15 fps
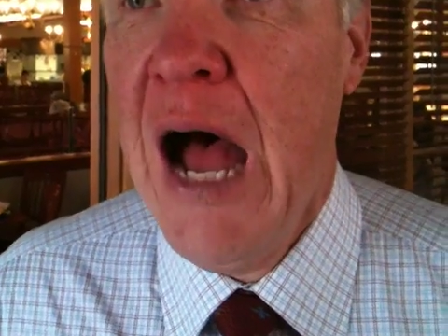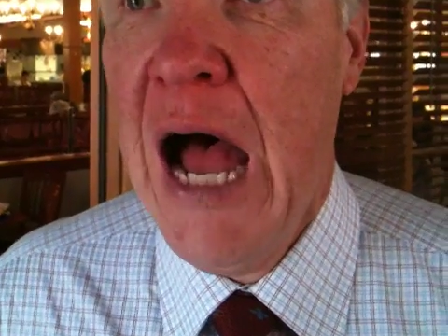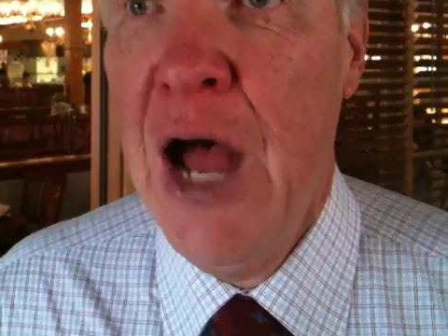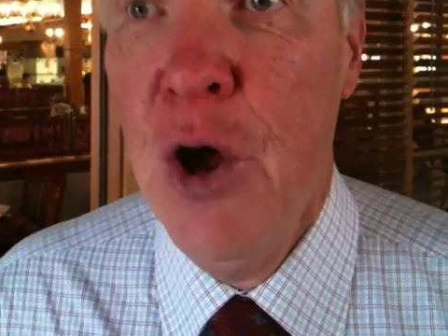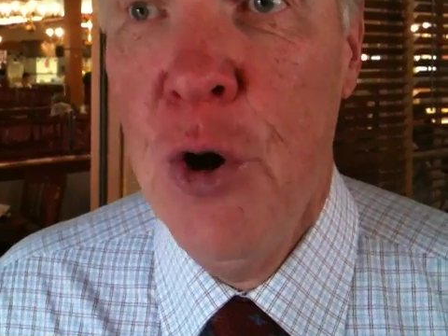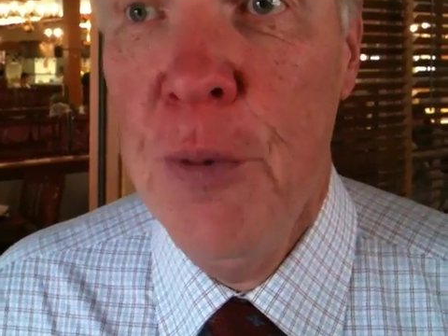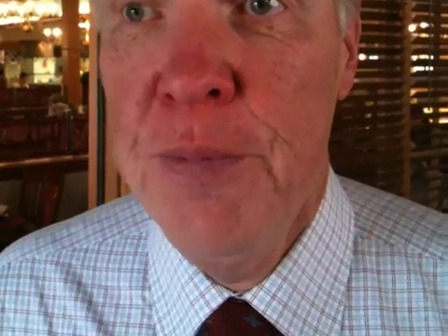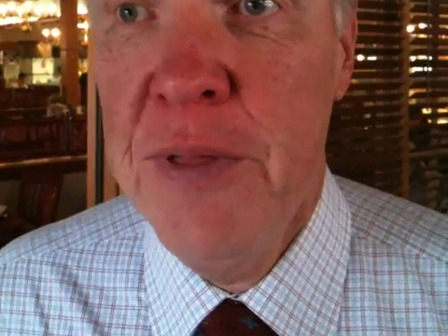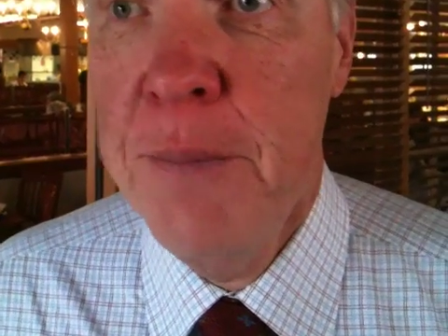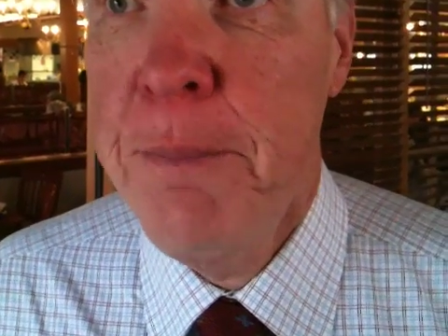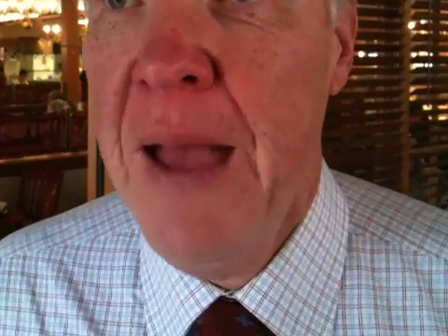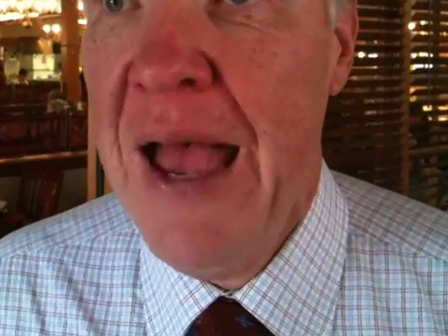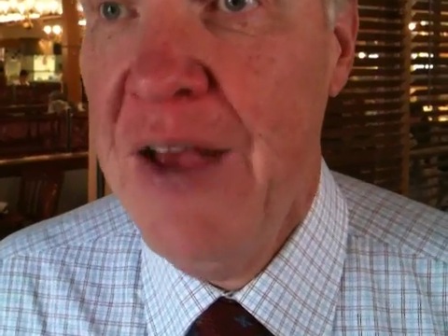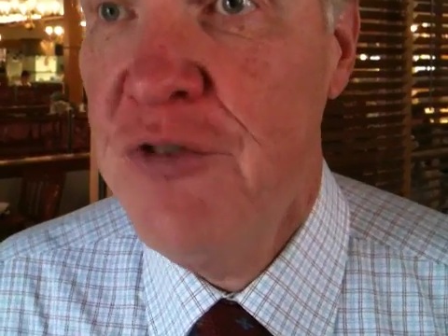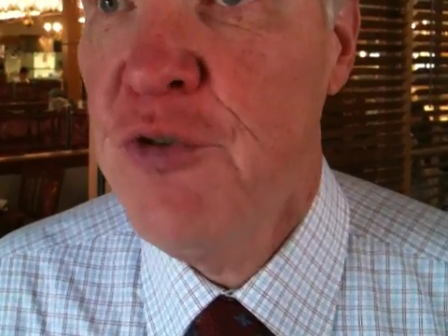I hope the
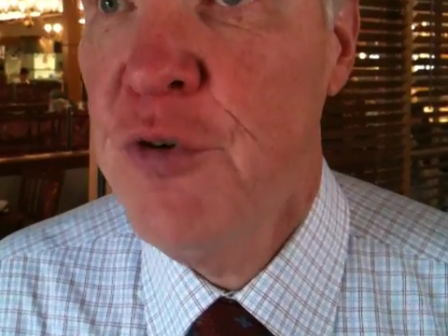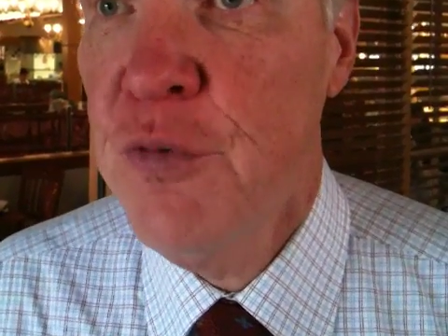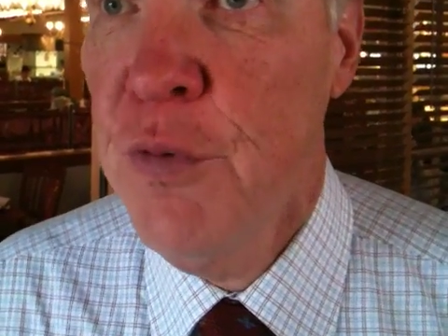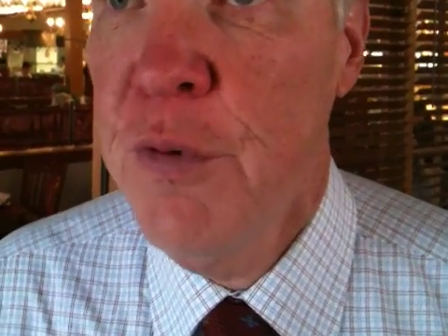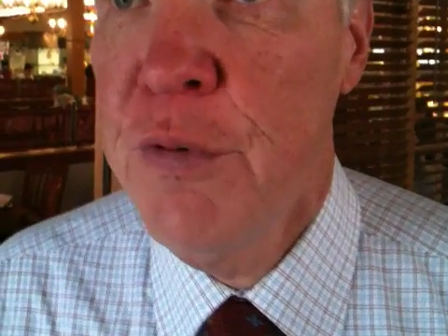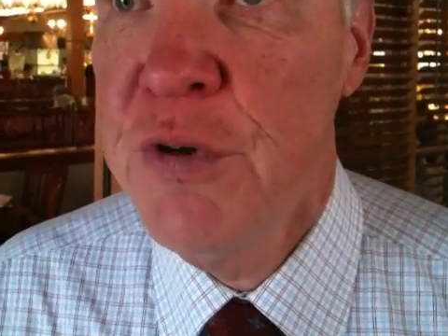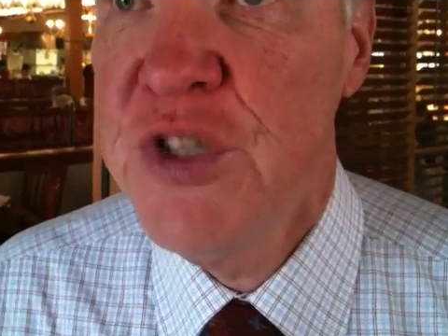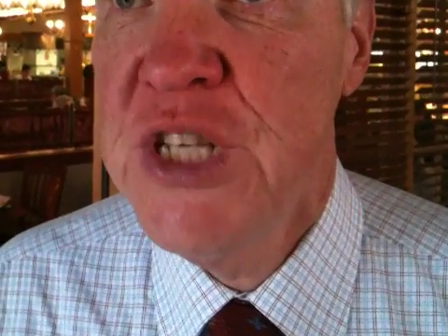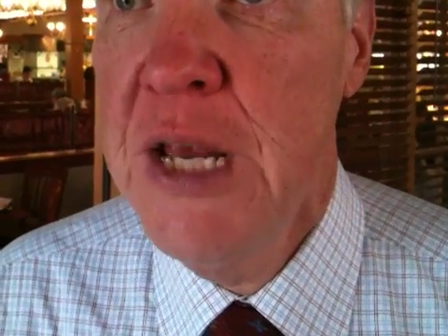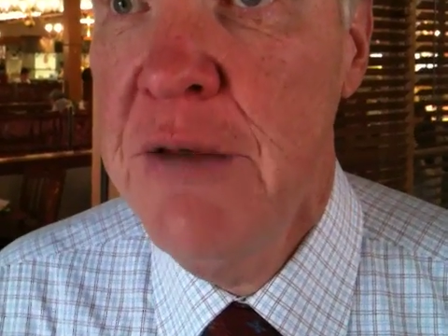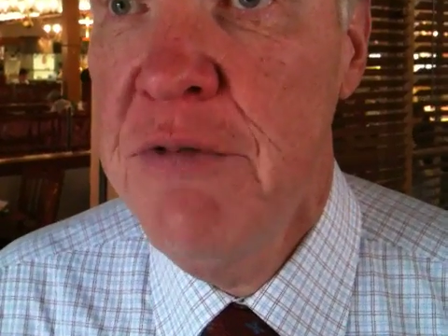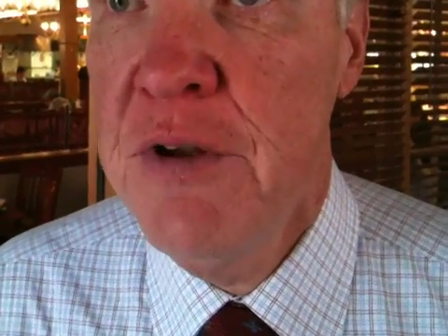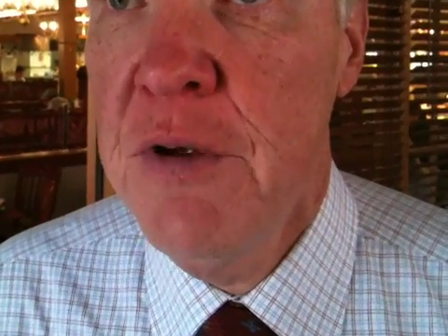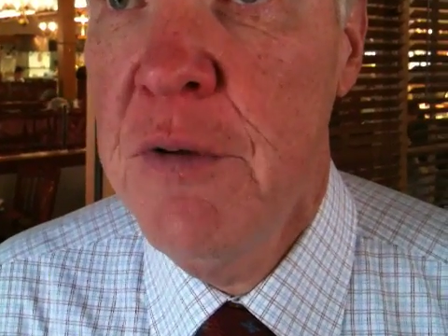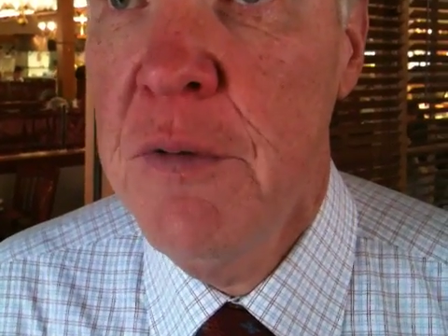pastor will
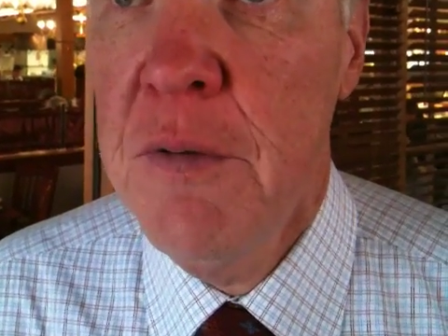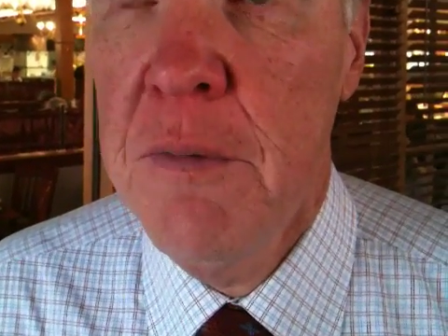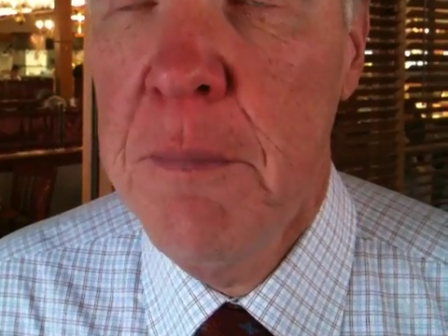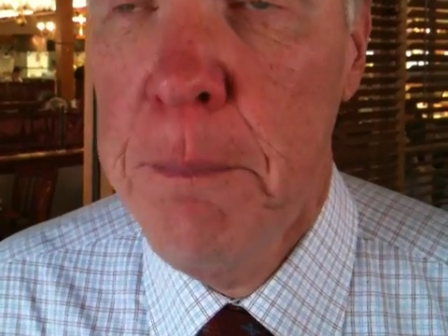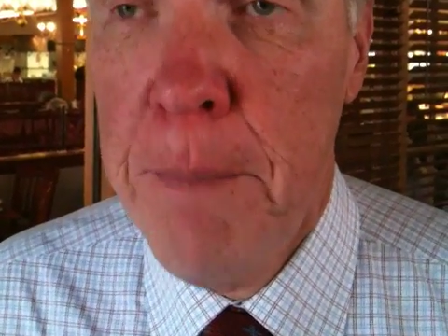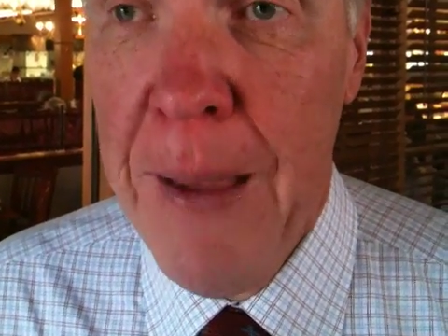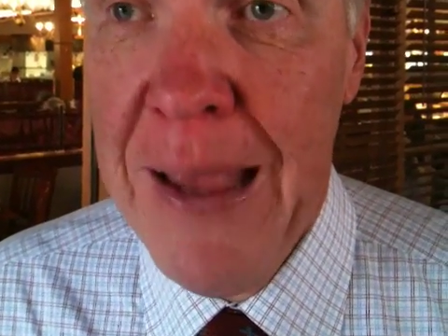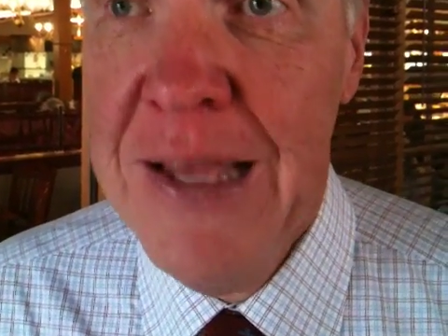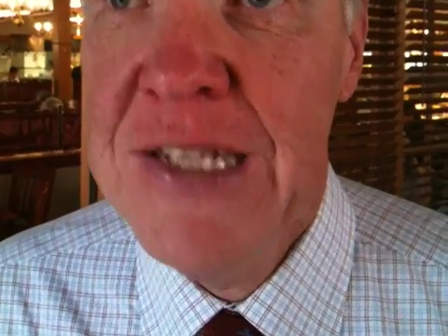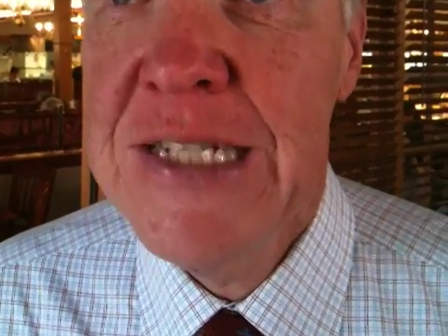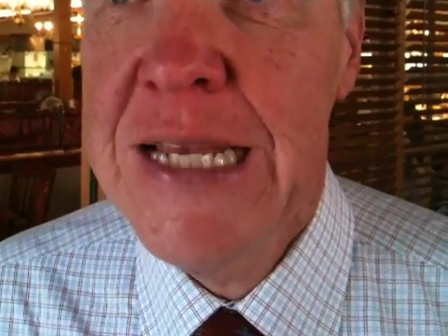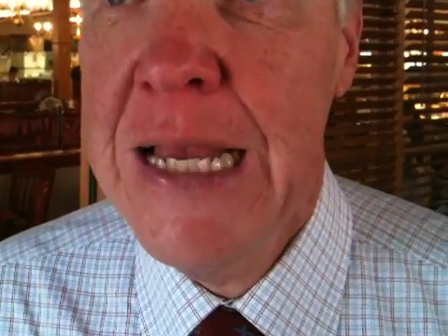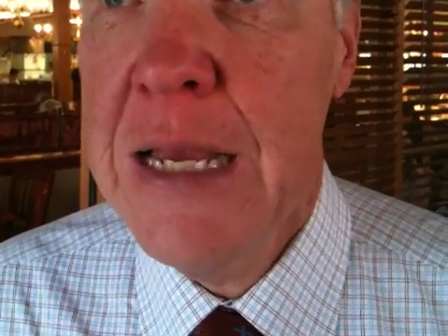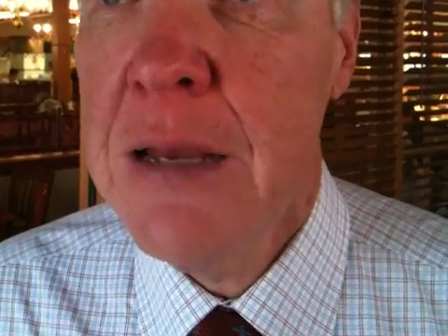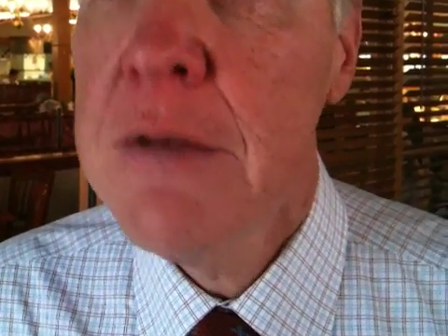receive a
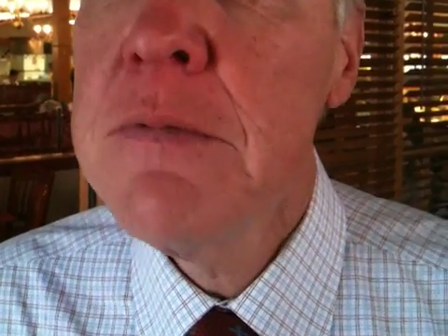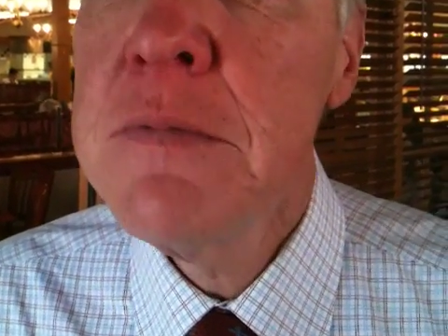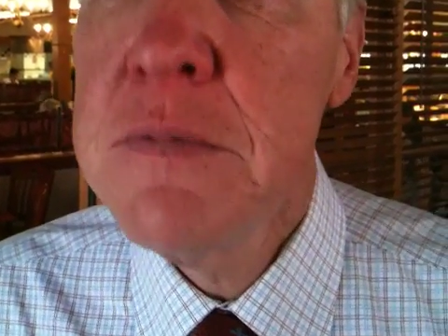basic,